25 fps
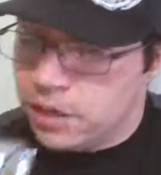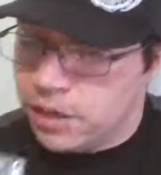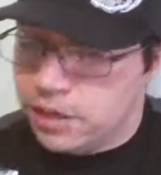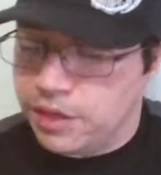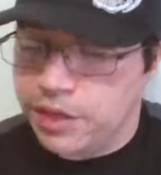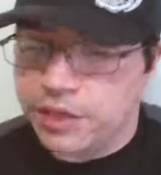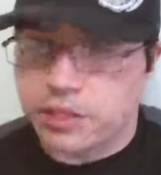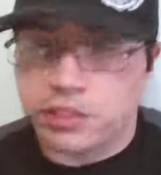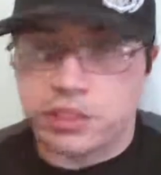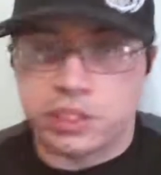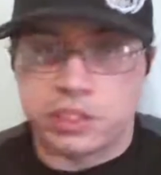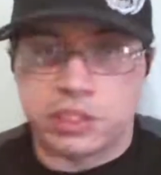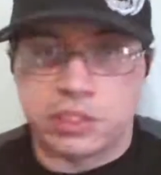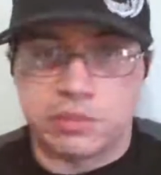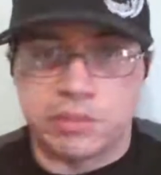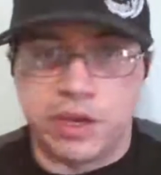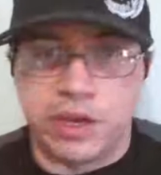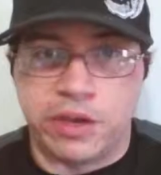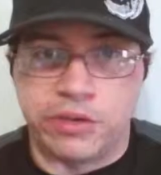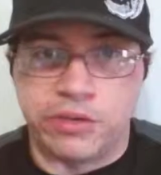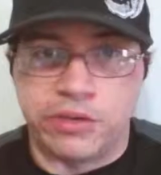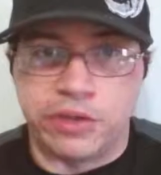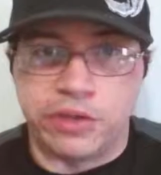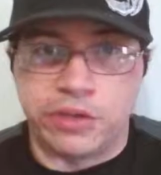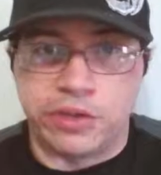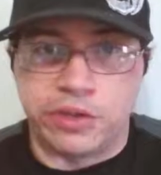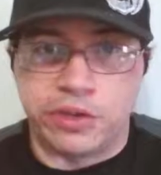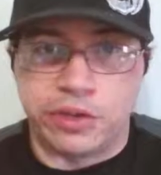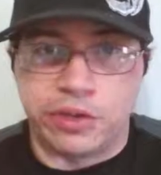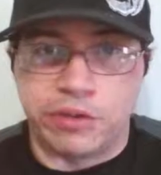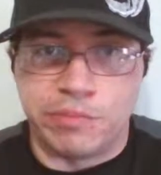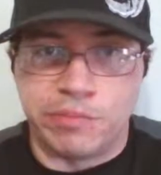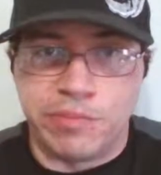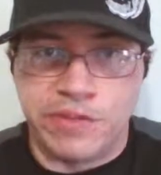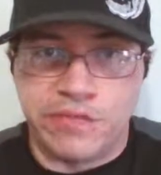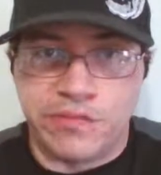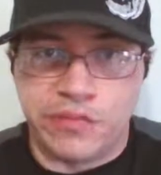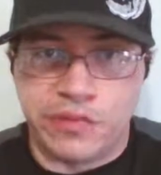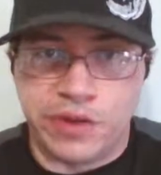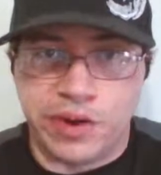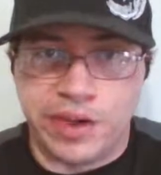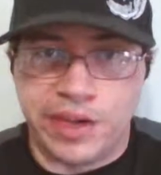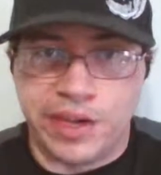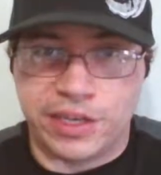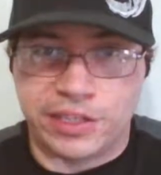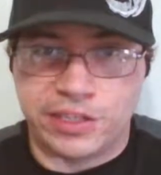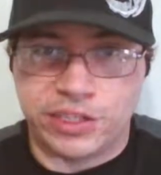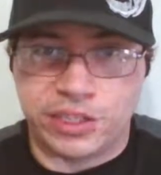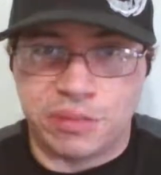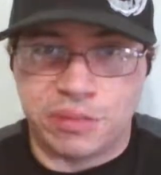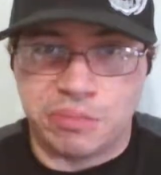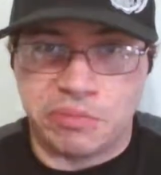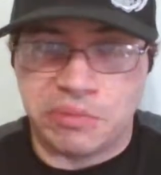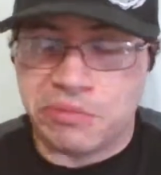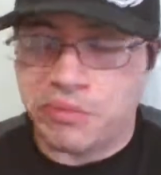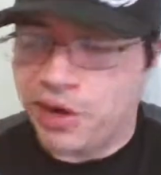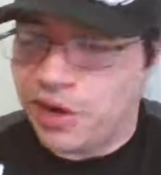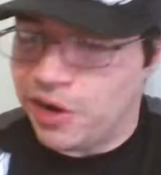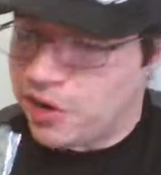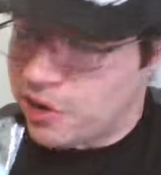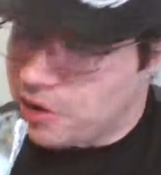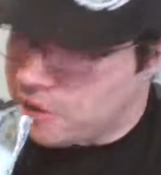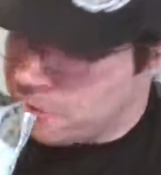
I like to smell the herb before I actually prepare